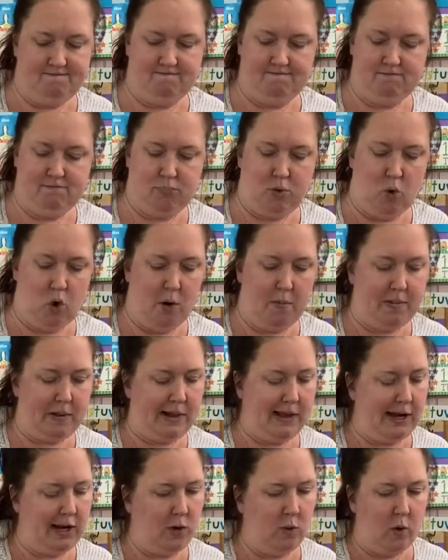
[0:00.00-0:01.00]
pour
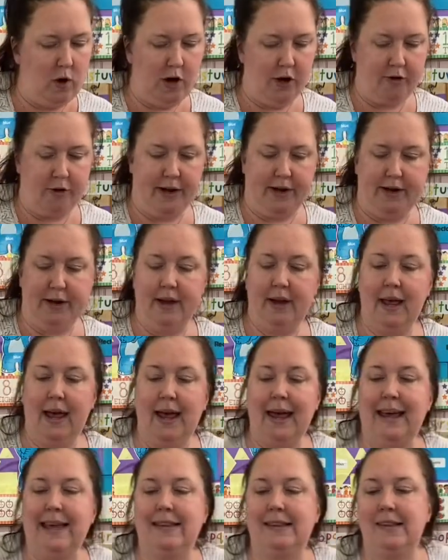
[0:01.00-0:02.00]
plain water in.
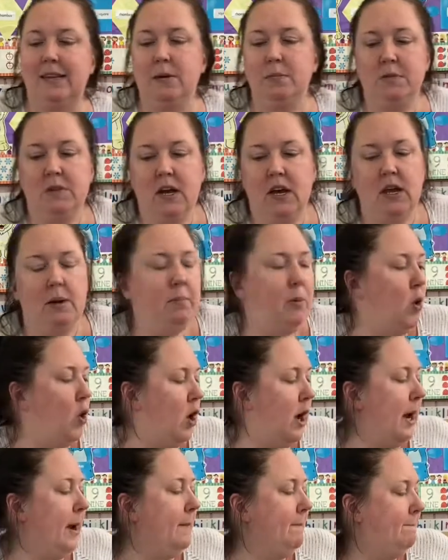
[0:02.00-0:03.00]
Seems kind of
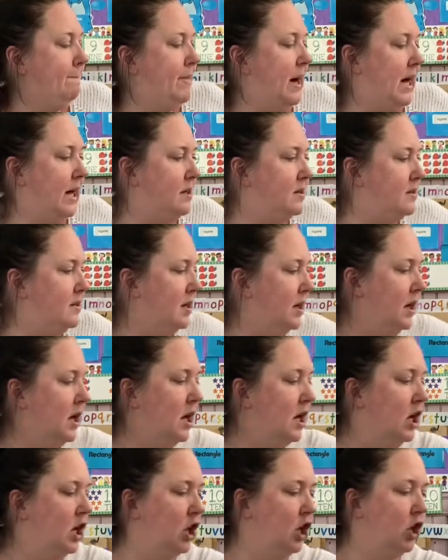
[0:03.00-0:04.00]
boring, but
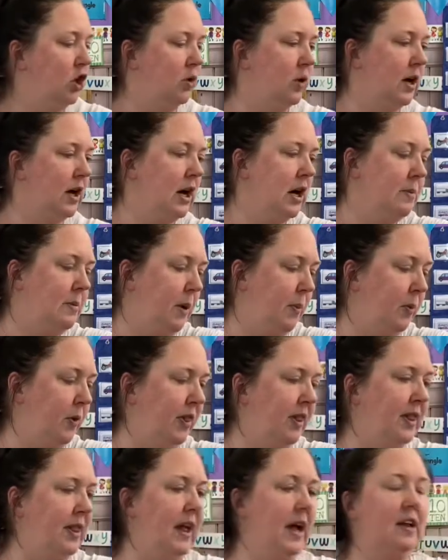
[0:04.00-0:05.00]
you can come up with
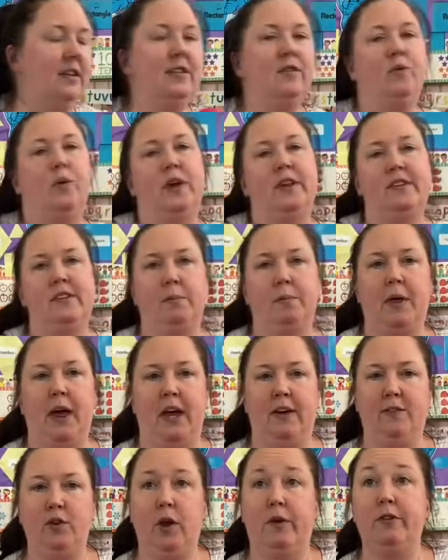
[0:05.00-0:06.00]
lots of ways to play.
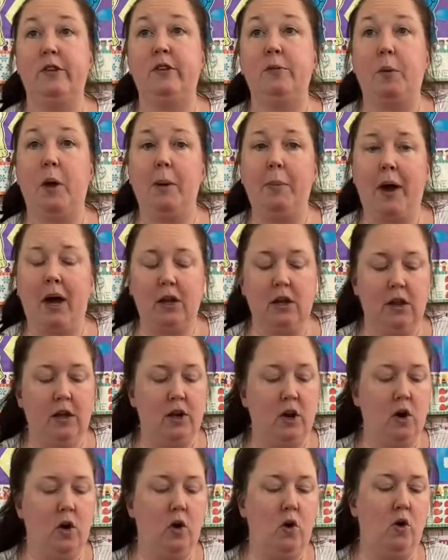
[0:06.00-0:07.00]
If you have a spray bottle at
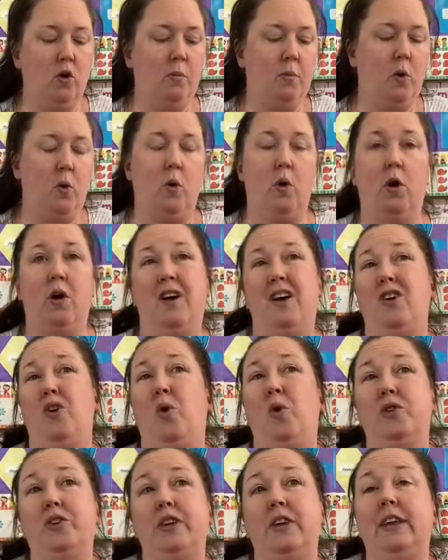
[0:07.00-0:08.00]
home or an
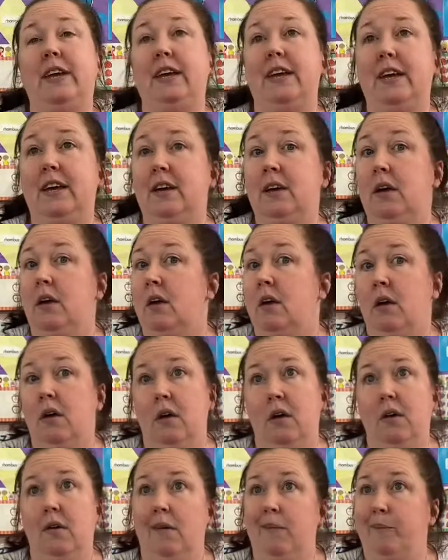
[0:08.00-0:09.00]
old cleaning
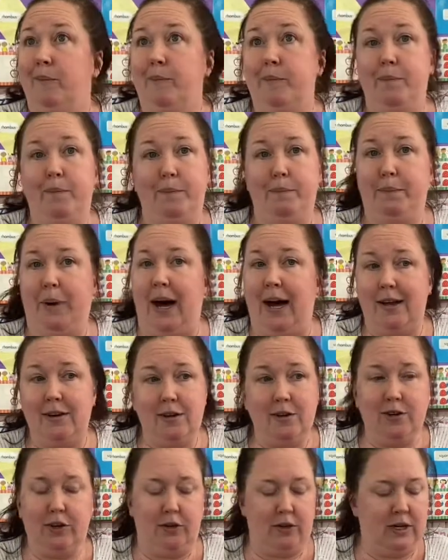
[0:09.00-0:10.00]

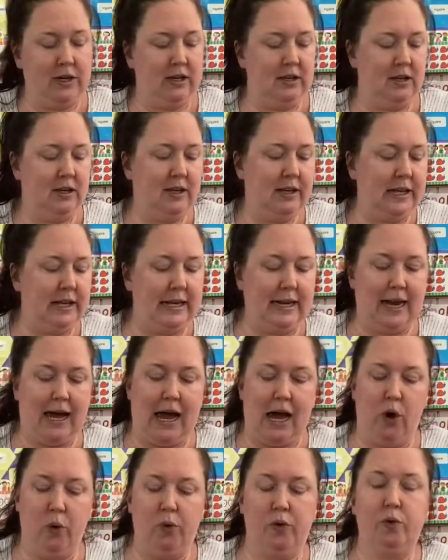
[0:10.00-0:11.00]
bottle, you can clean it
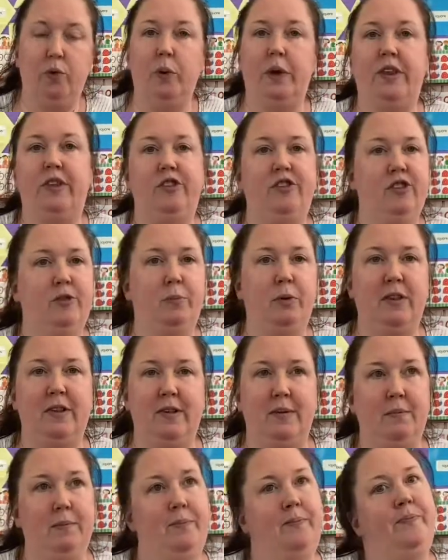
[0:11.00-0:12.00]
out with just put
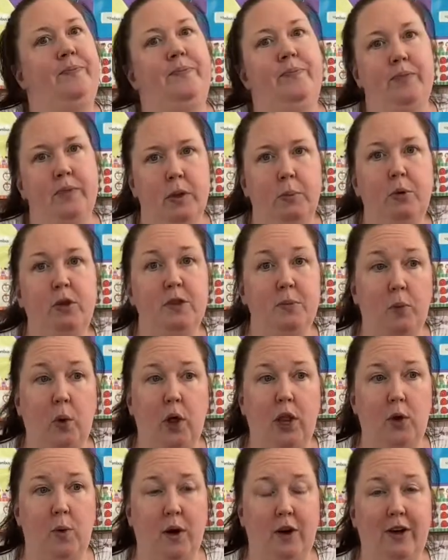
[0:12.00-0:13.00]
some, put some
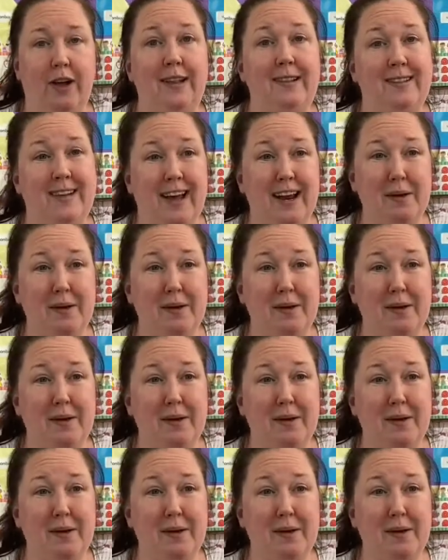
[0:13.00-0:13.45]
boiling water inside it,